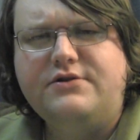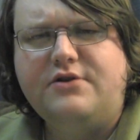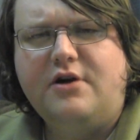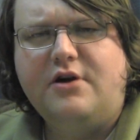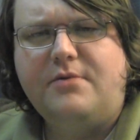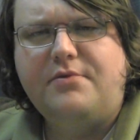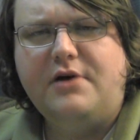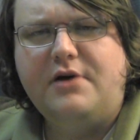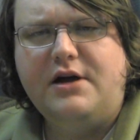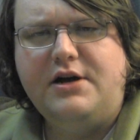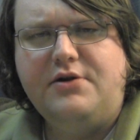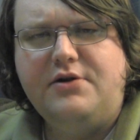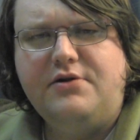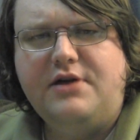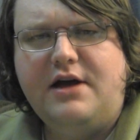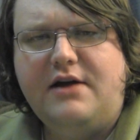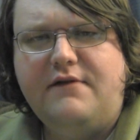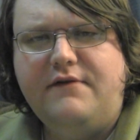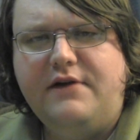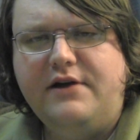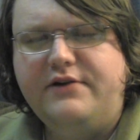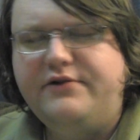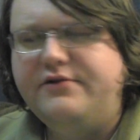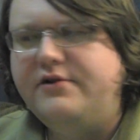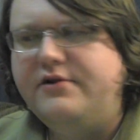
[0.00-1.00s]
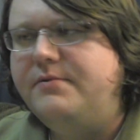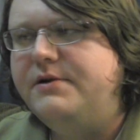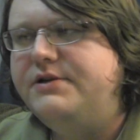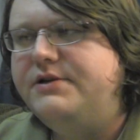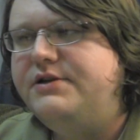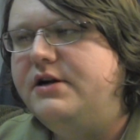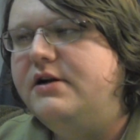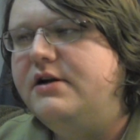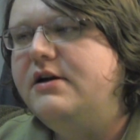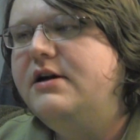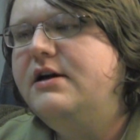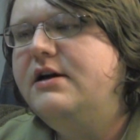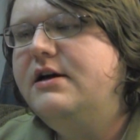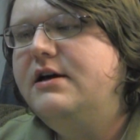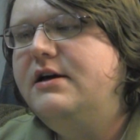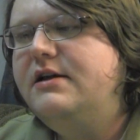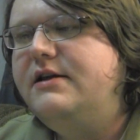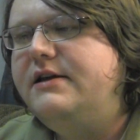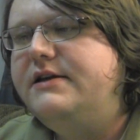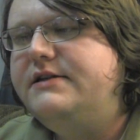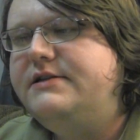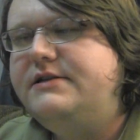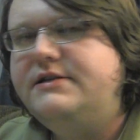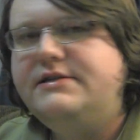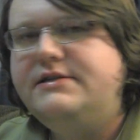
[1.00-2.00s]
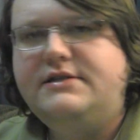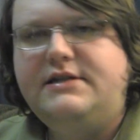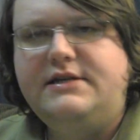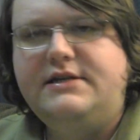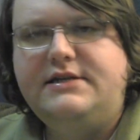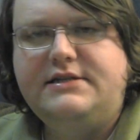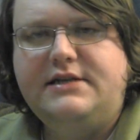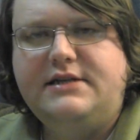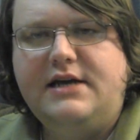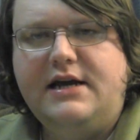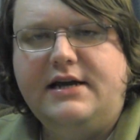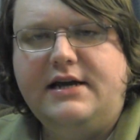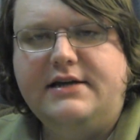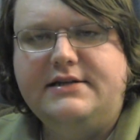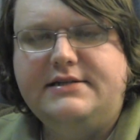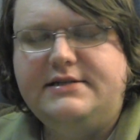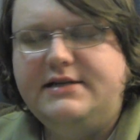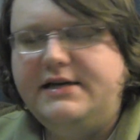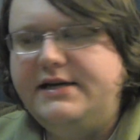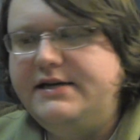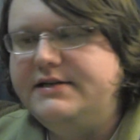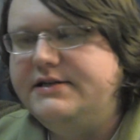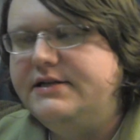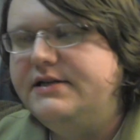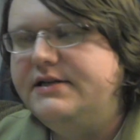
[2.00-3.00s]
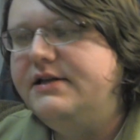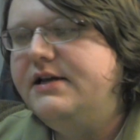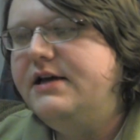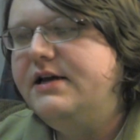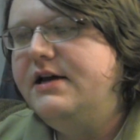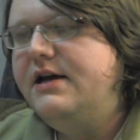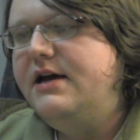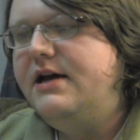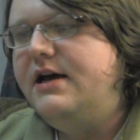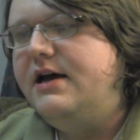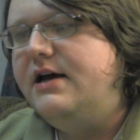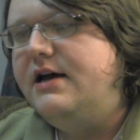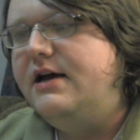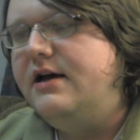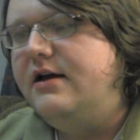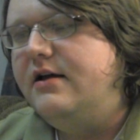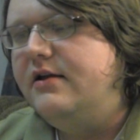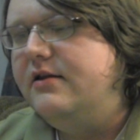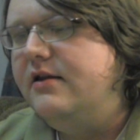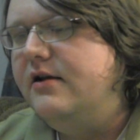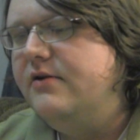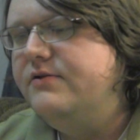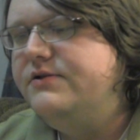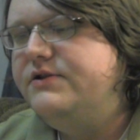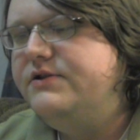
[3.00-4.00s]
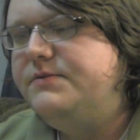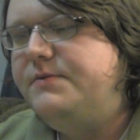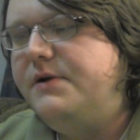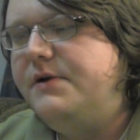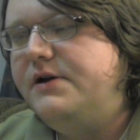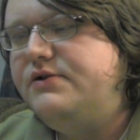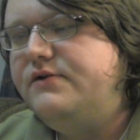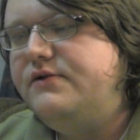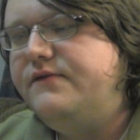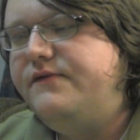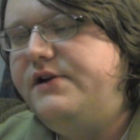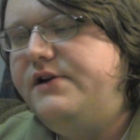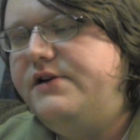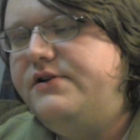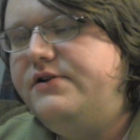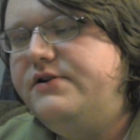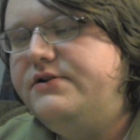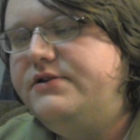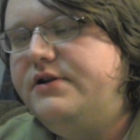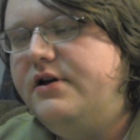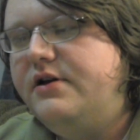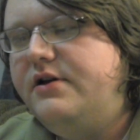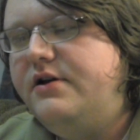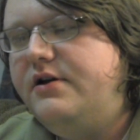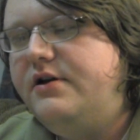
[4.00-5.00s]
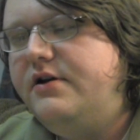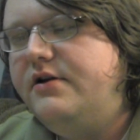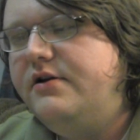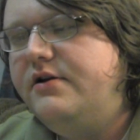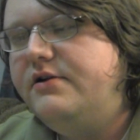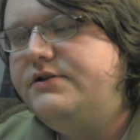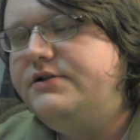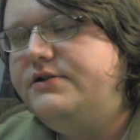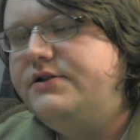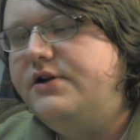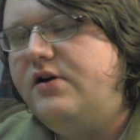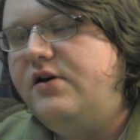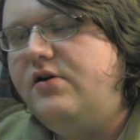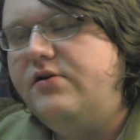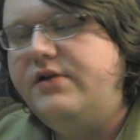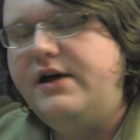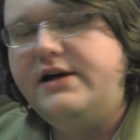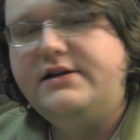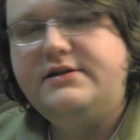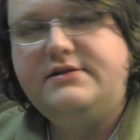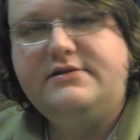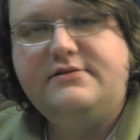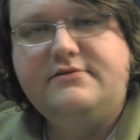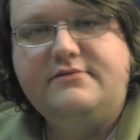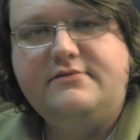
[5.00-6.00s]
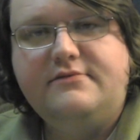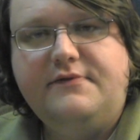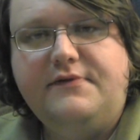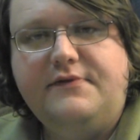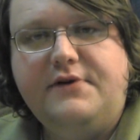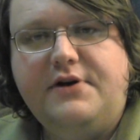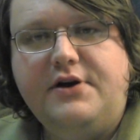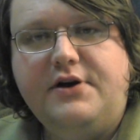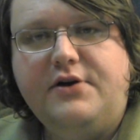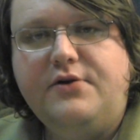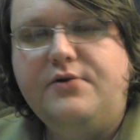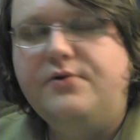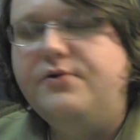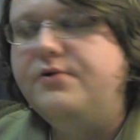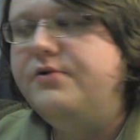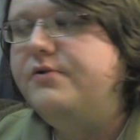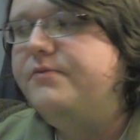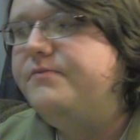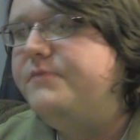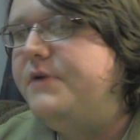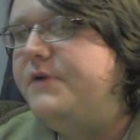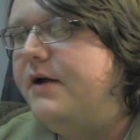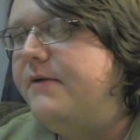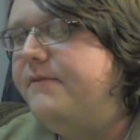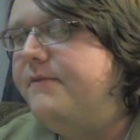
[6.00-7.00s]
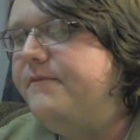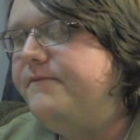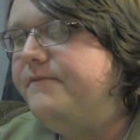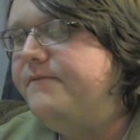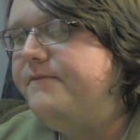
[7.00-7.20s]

So I'll probably do that eventually. But yeah, this is the second season. Uh, loads of special features on here, so that's very cool. Yeah.